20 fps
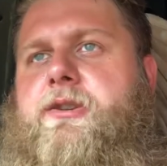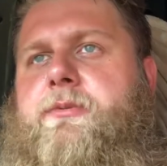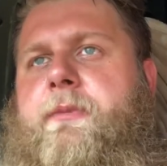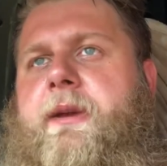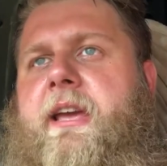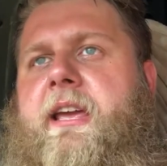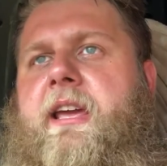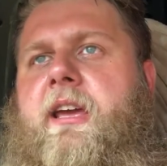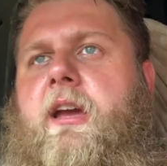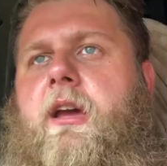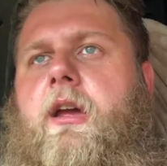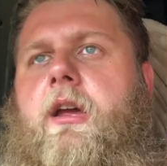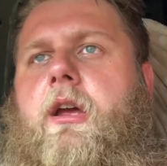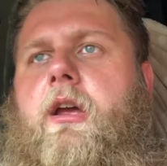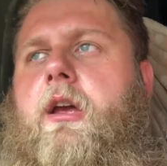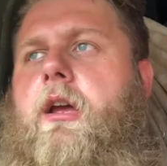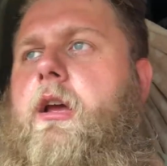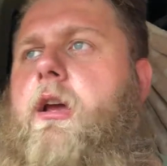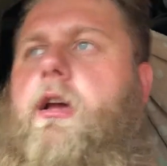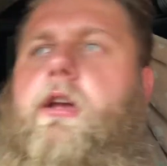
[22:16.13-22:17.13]
me.
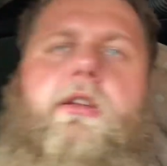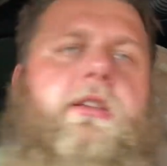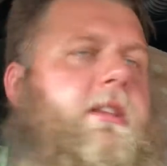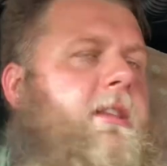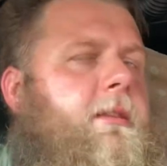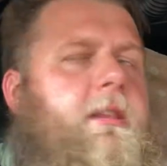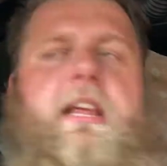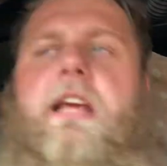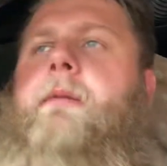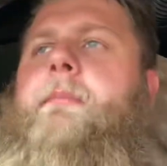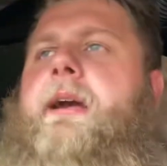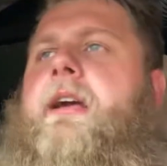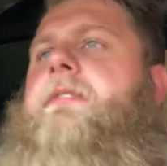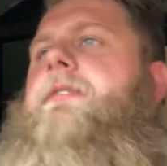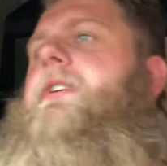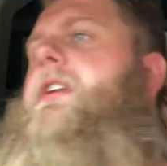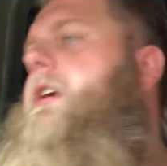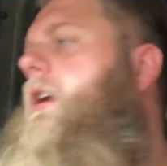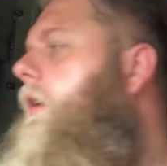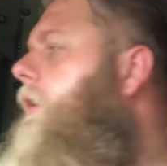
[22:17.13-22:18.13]
Need to make a
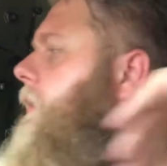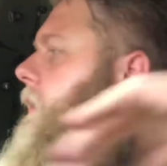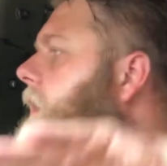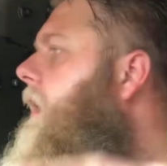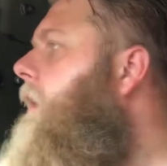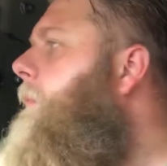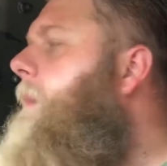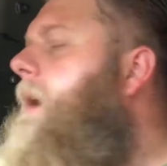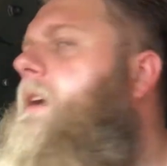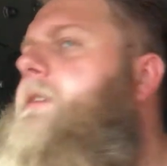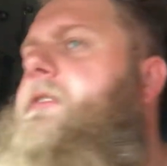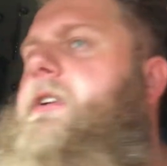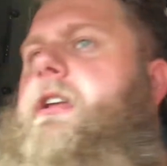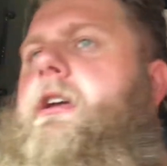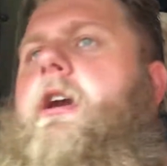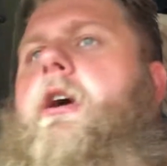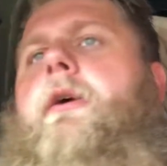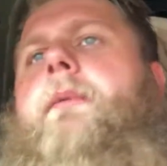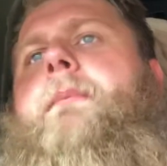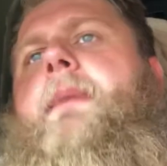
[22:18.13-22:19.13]
video, make
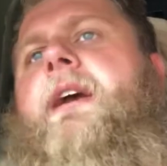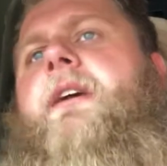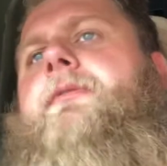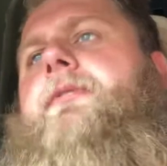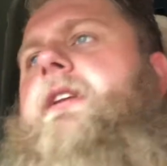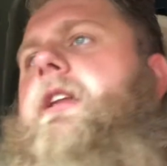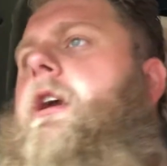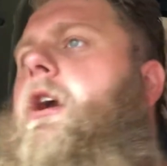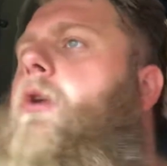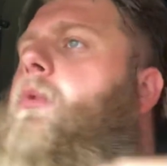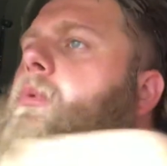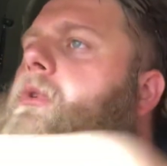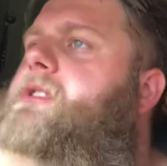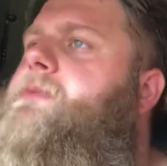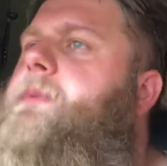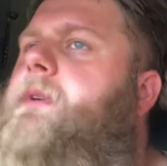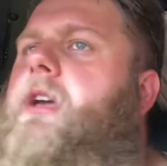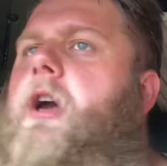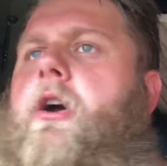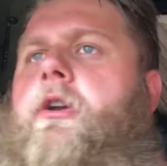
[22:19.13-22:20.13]
a video, what's
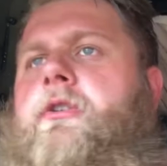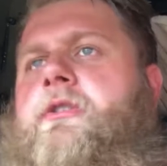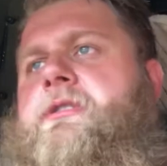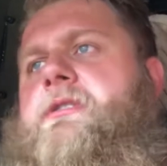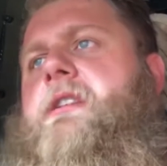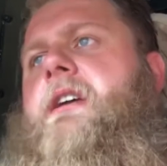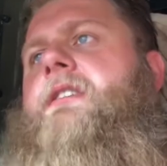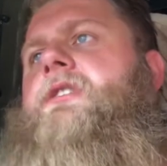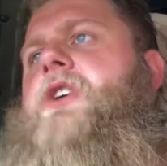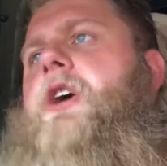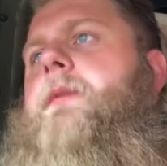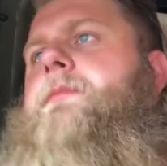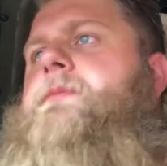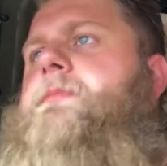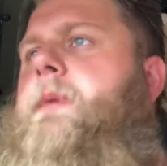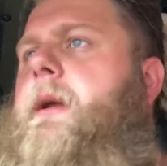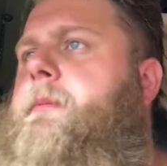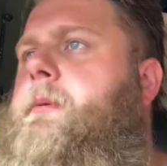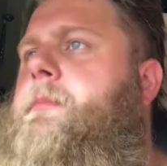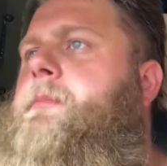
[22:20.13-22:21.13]
been going on today, Chubs,
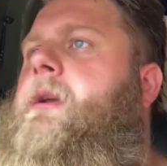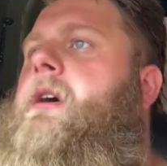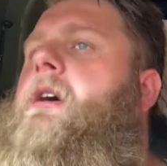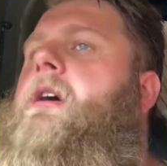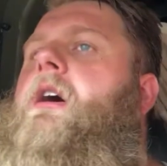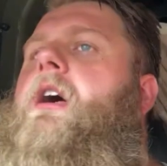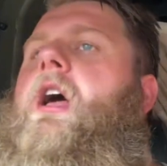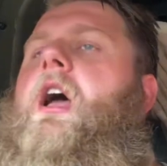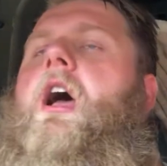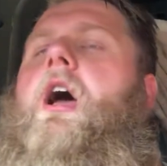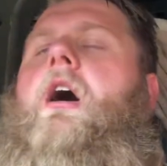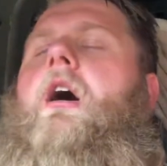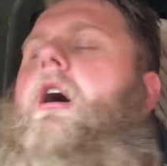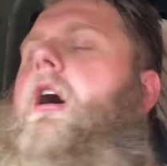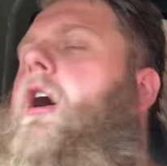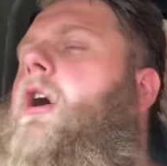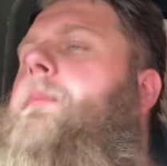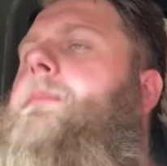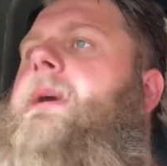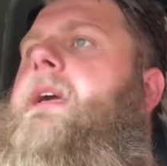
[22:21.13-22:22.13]
blah, blah, blah.
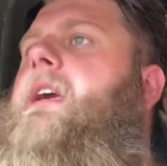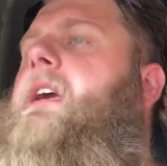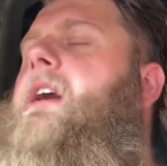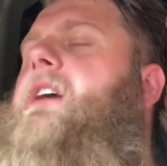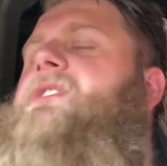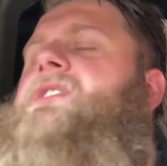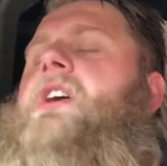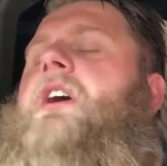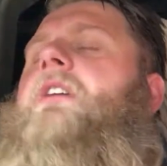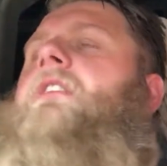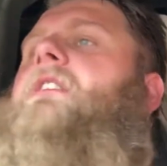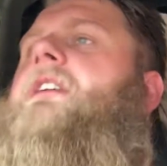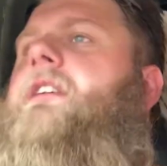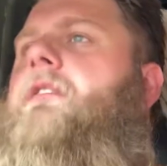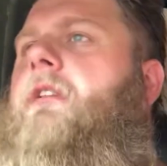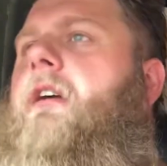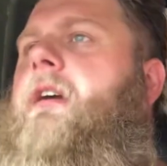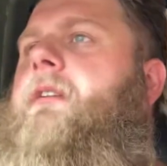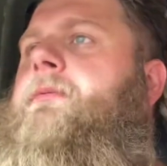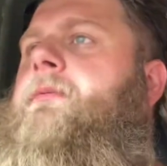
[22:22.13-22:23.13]
I'll be eternally
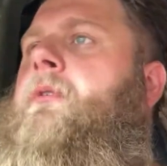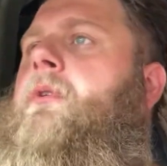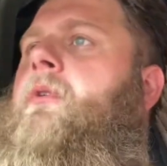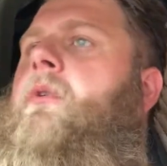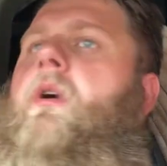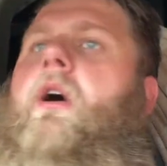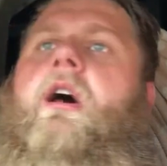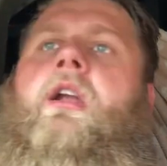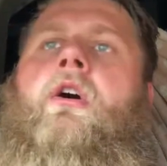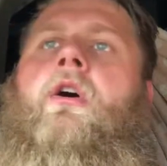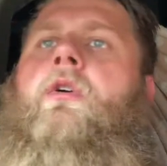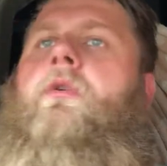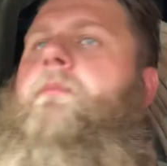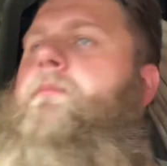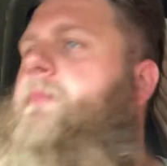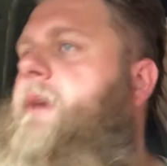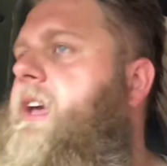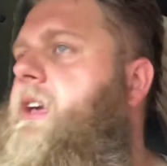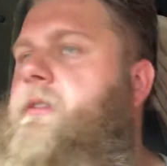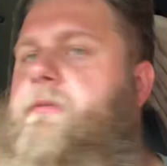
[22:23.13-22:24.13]
grateful and I'll
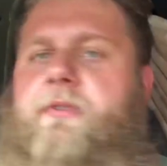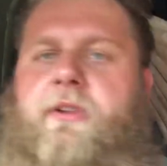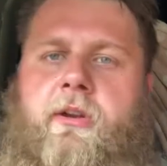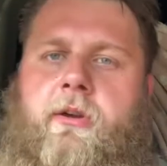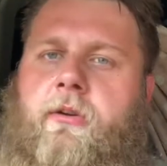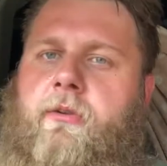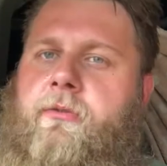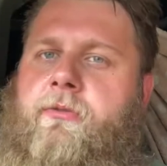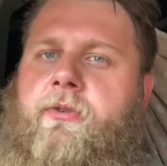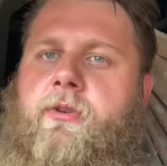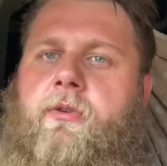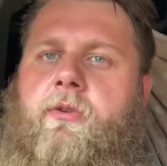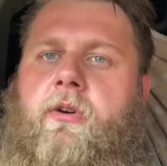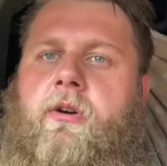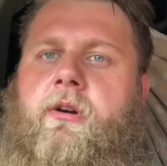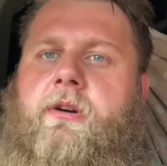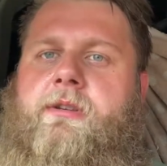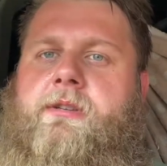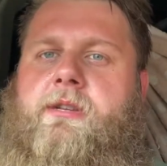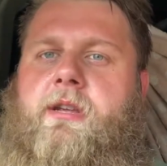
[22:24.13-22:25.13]
make a video for you
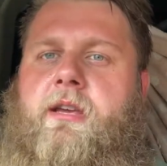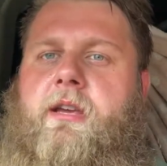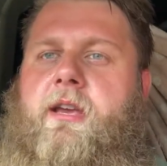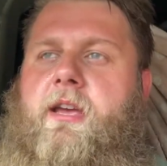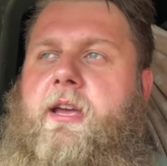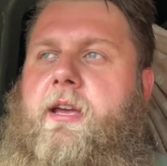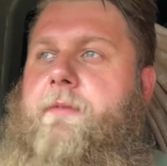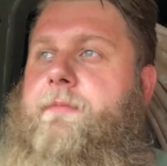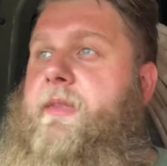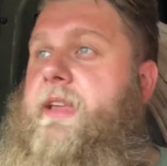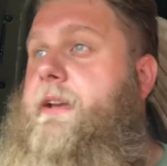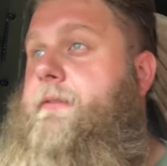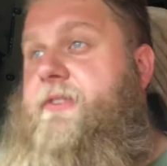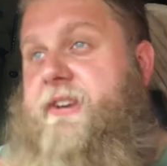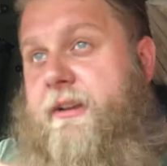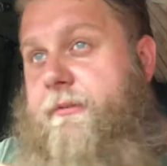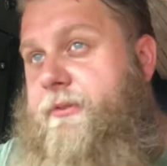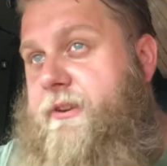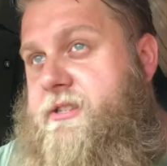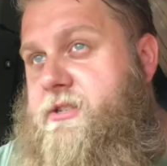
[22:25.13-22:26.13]
guys. Even
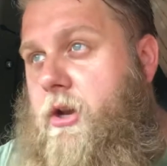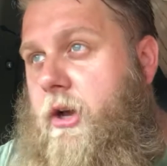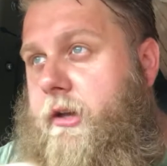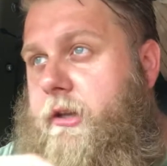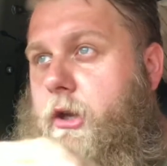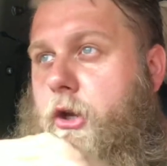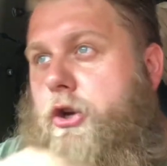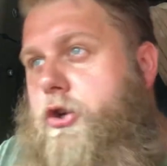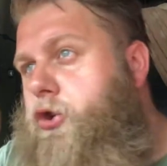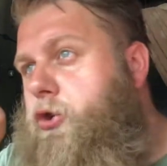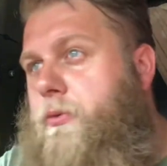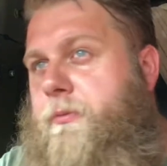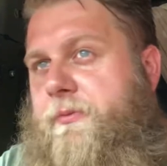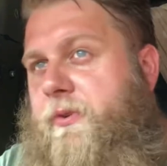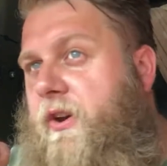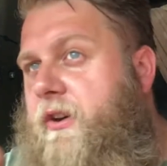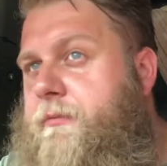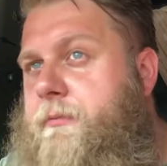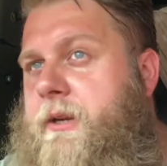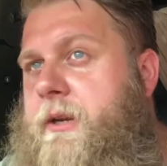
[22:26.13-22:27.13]
if it's like a short
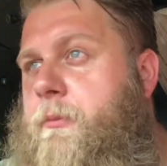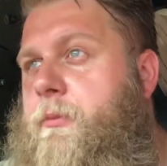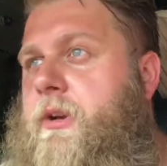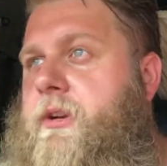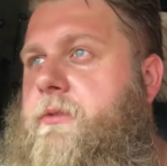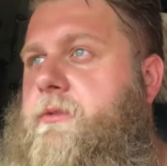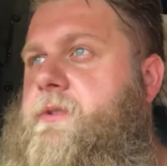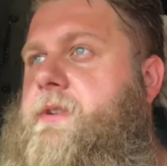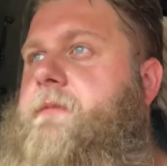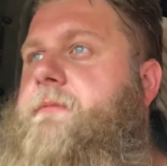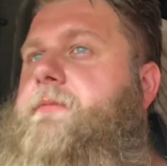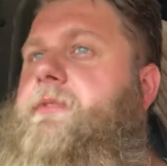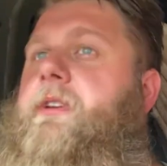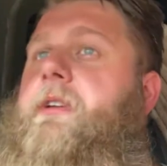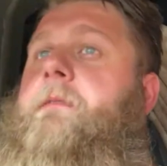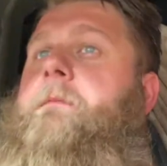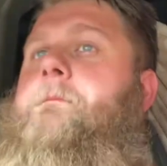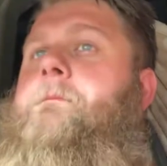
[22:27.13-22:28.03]
5-minute one or something.